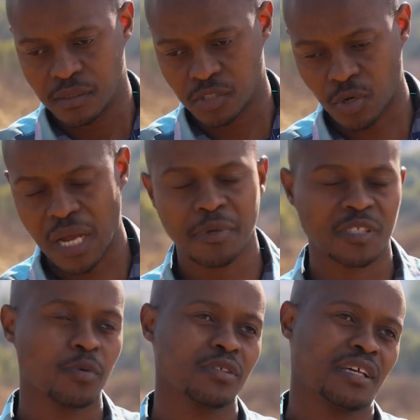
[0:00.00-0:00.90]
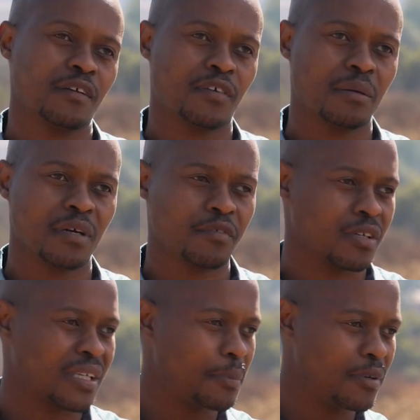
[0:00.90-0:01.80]
So I'm a small scale farmer. I've
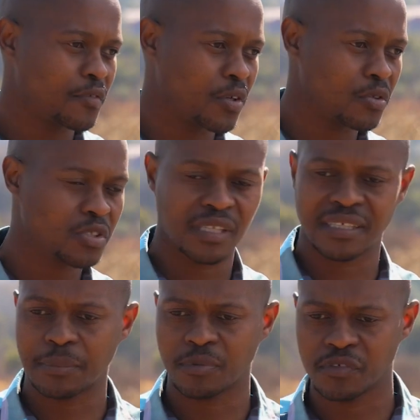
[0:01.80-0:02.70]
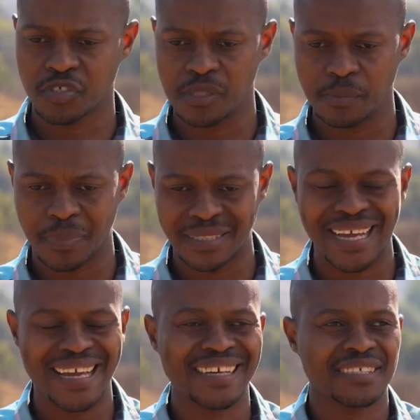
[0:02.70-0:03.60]
got a couple of goats and a couple of sheep, but
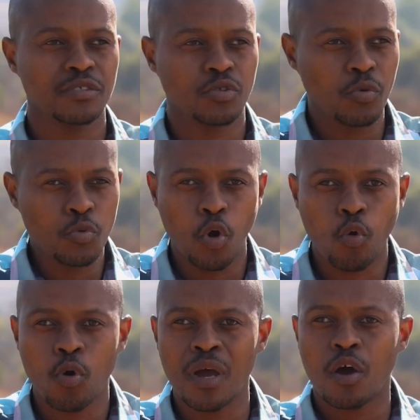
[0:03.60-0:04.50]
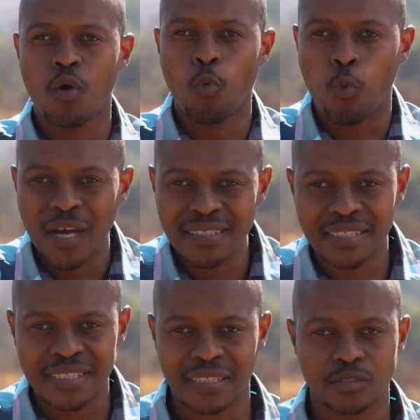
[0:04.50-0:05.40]
I actually don't know what
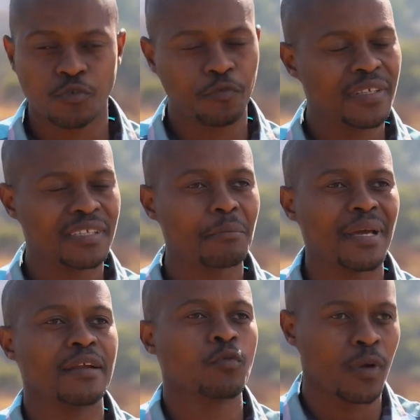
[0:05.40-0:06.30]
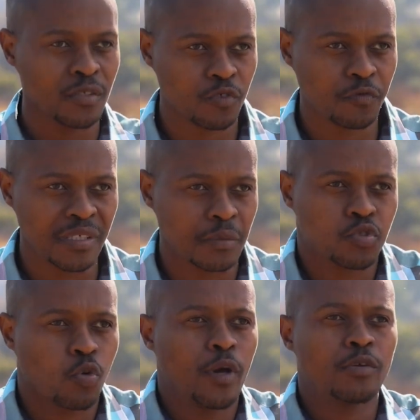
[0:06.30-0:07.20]
to feed them and when to feed them.
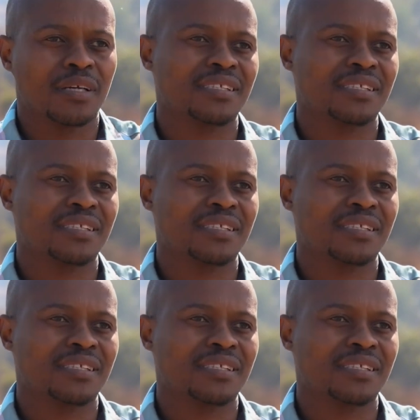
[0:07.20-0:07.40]
So where do I